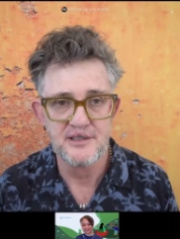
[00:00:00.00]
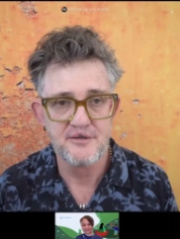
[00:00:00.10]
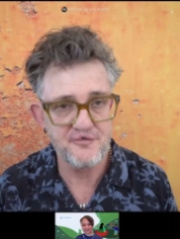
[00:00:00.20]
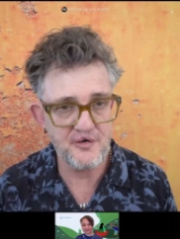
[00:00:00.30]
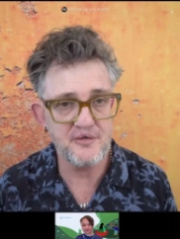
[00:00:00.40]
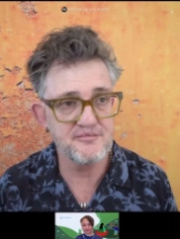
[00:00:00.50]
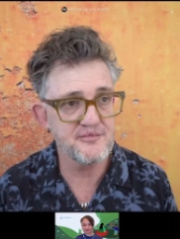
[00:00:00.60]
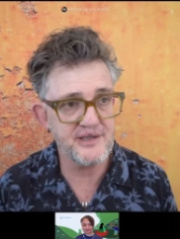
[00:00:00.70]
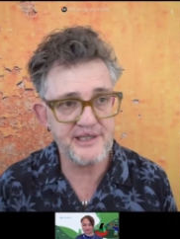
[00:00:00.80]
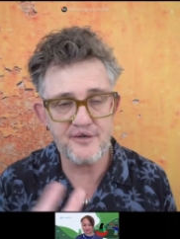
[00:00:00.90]
from
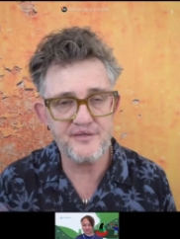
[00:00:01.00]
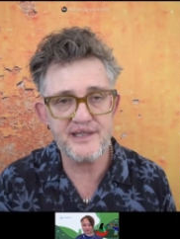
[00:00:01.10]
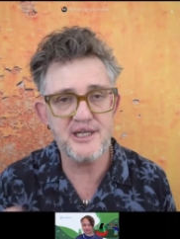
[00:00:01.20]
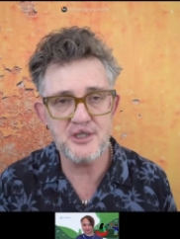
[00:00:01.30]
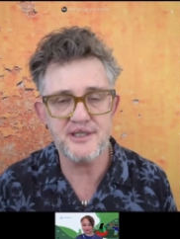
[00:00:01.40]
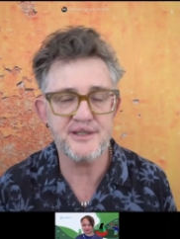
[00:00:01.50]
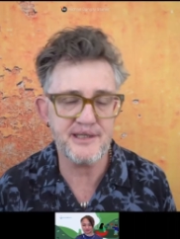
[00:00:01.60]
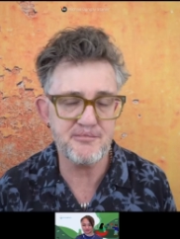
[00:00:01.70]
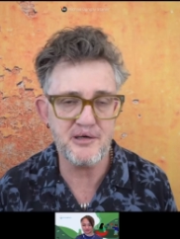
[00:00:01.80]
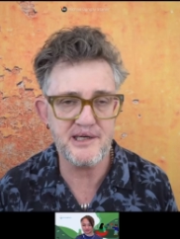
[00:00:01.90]
this conversation in this
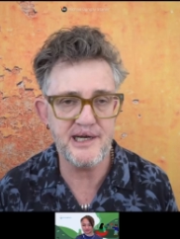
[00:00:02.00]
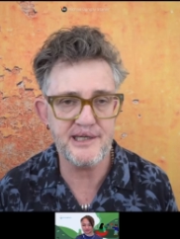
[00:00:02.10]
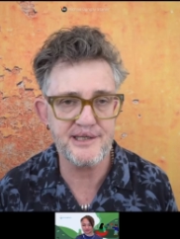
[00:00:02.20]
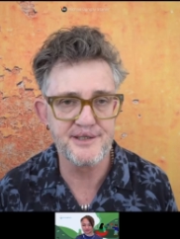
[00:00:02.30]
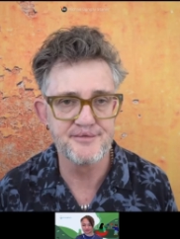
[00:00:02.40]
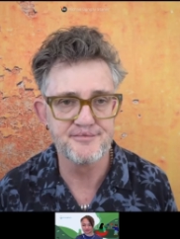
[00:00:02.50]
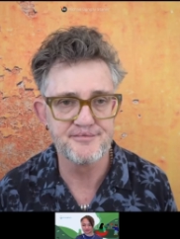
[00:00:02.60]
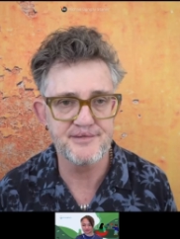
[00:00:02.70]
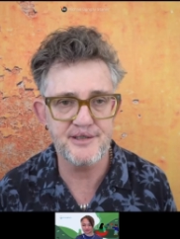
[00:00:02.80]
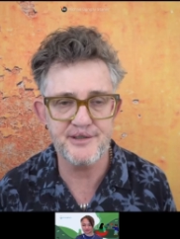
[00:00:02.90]
podcast?
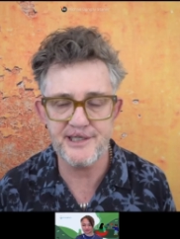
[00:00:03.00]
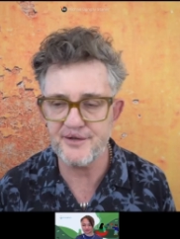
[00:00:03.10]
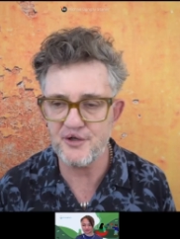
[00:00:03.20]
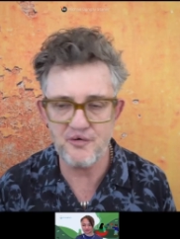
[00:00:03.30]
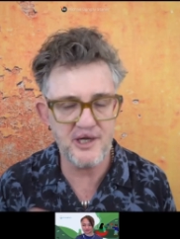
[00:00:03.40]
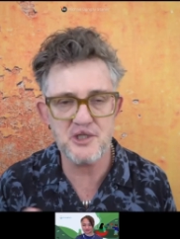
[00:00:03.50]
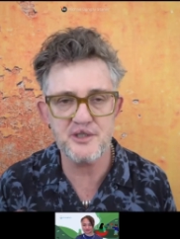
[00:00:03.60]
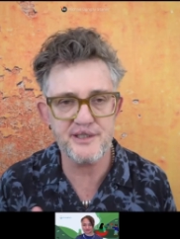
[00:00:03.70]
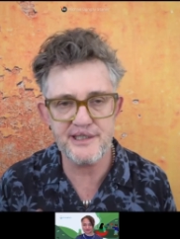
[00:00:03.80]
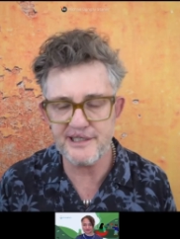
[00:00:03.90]
You know, is it the
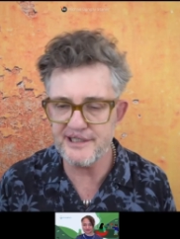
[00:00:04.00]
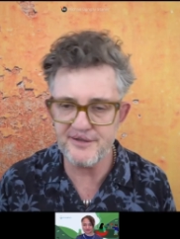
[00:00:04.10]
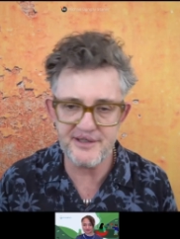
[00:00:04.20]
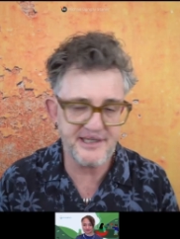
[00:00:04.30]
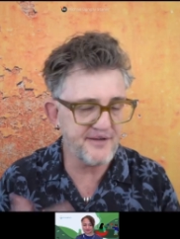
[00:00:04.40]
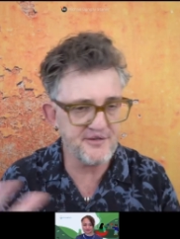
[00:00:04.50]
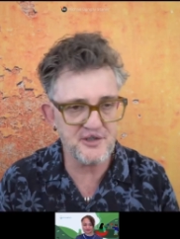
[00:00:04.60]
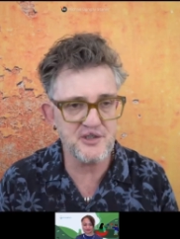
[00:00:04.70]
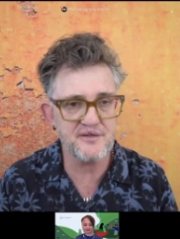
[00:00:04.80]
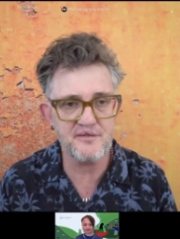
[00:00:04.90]
questions? Is it the
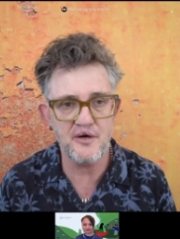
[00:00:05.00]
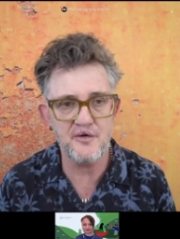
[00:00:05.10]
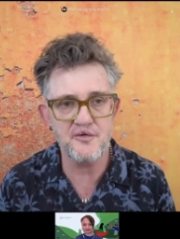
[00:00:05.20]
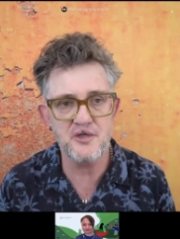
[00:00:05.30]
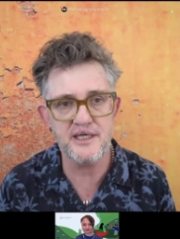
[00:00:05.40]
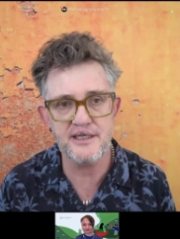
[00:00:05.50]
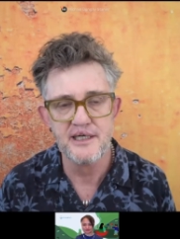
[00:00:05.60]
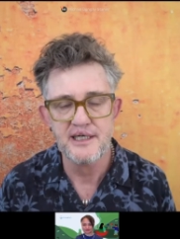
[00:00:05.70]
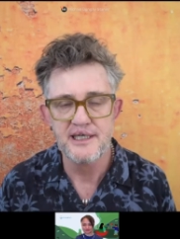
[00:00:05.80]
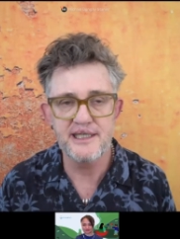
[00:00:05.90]
definition of coaching?
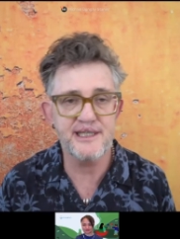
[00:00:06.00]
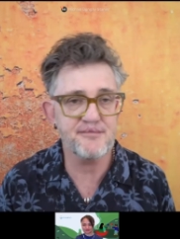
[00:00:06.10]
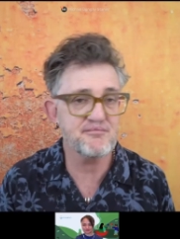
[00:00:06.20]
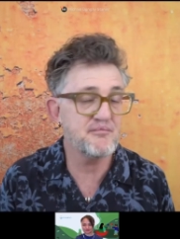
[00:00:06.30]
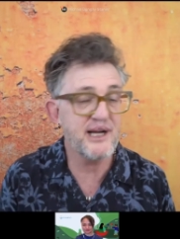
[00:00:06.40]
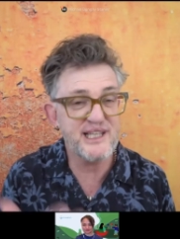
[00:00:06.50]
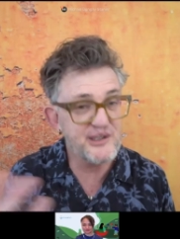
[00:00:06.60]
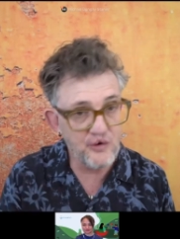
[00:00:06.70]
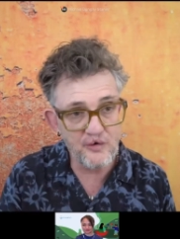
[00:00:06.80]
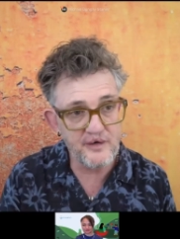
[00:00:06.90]
Is it my
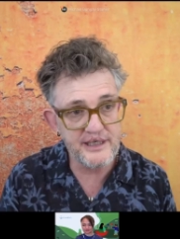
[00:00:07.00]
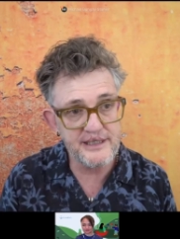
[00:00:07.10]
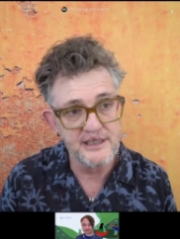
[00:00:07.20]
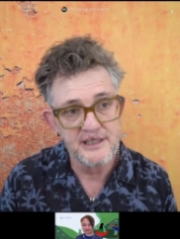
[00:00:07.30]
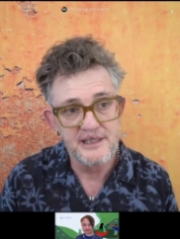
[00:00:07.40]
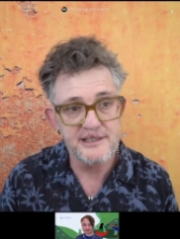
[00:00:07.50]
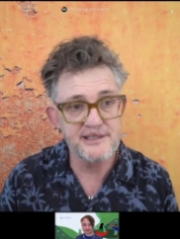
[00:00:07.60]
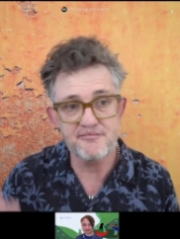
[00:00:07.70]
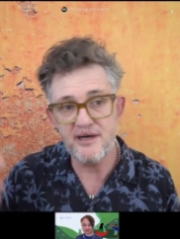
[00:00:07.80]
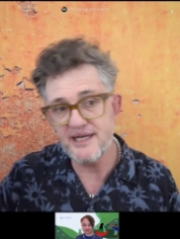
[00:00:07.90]
story? Is
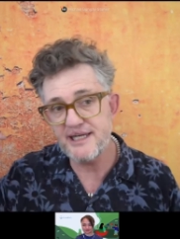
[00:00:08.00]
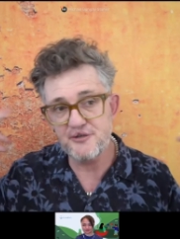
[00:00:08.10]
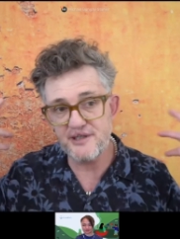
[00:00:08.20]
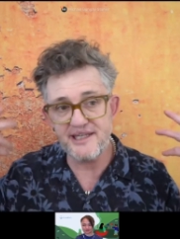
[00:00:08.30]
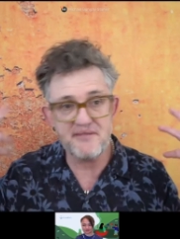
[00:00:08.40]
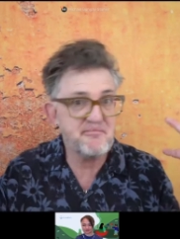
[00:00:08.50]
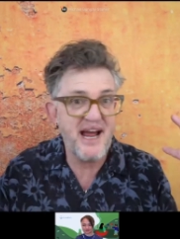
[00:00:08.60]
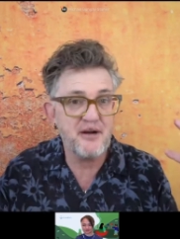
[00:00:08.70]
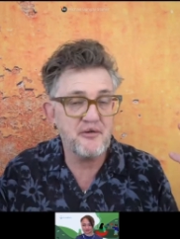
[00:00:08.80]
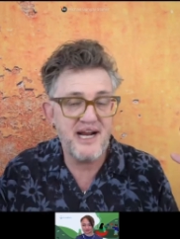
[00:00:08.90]
it my interesting
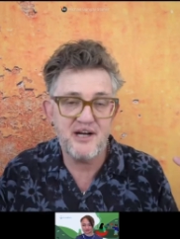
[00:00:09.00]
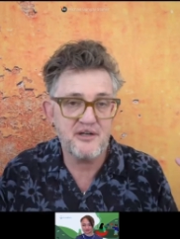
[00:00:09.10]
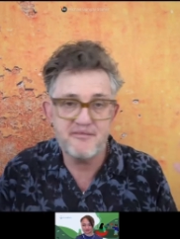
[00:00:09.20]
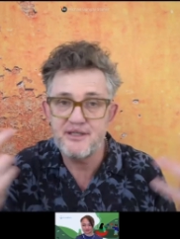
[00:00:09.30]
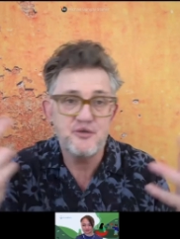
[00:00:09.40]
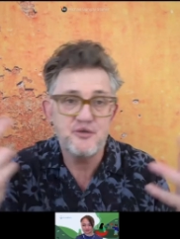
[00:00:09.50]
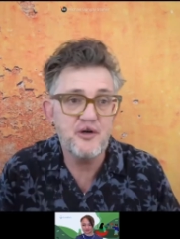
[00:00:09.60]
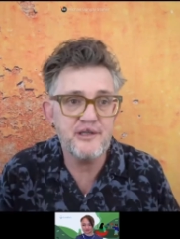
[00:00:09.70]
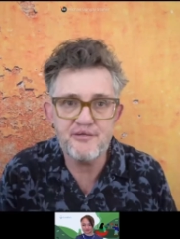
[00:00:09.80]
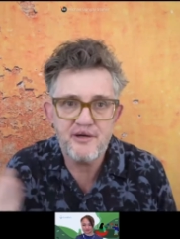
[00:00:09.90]
background? I mean, who
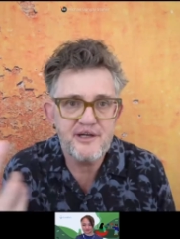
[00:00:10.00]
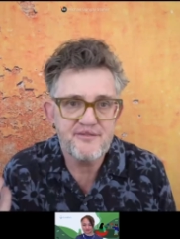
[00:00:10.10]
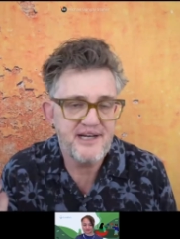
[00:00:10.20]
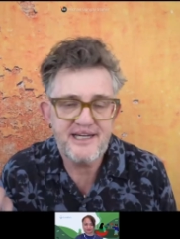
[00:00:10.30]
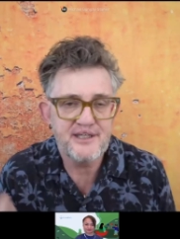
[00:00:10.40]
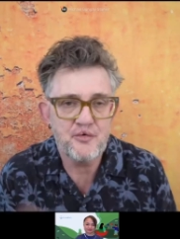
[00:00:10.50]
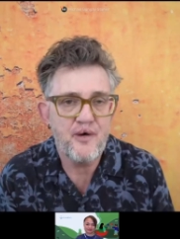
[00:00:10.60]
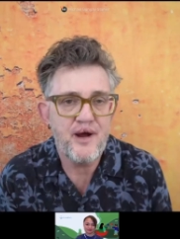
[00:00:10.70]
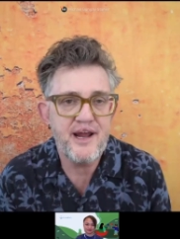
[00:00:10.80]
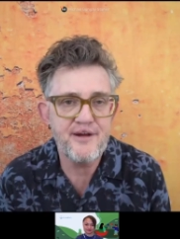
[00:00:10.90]
knows what you've taken
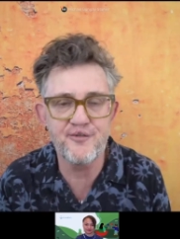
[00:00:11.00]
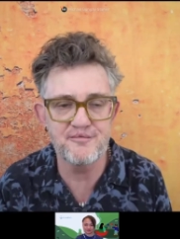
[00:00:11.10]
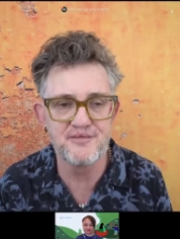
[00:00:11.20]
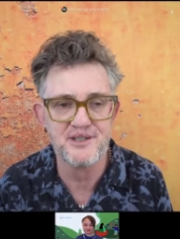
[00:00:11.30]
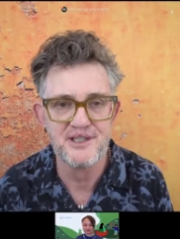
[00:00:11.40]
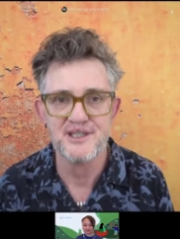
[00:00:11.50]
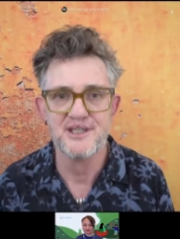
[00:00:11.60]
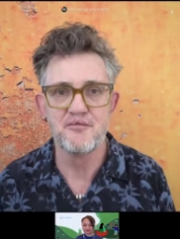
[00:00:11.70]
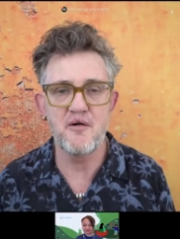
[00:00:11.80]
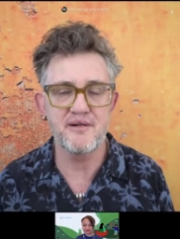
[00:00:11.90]
away from
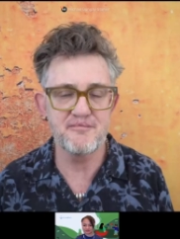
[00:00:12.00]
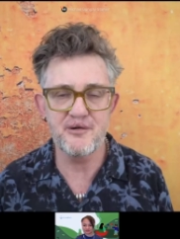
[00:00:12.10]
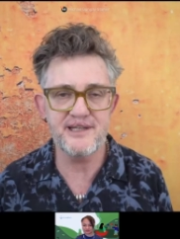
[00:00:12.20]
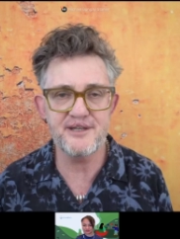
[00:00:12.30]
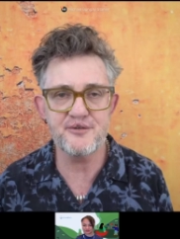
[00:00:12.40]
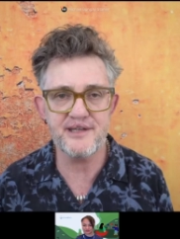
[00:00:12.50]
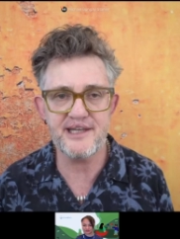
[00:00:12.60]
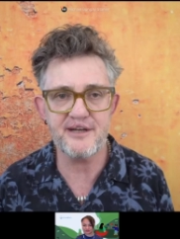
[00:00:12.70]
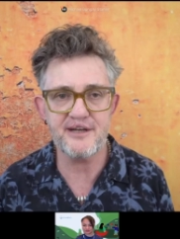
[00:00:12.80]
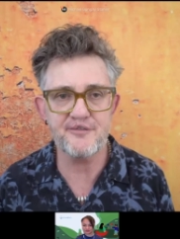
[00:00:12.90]
what was most
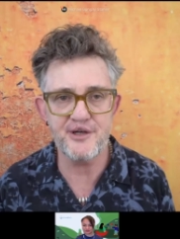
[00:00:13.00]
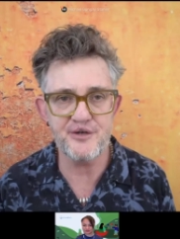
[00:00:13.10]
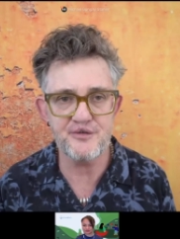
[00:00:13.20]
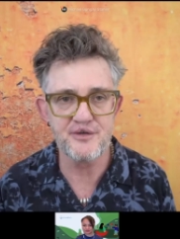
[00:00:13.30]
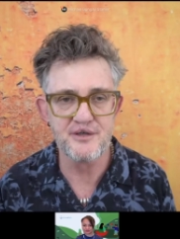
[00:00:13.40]
interesting for you?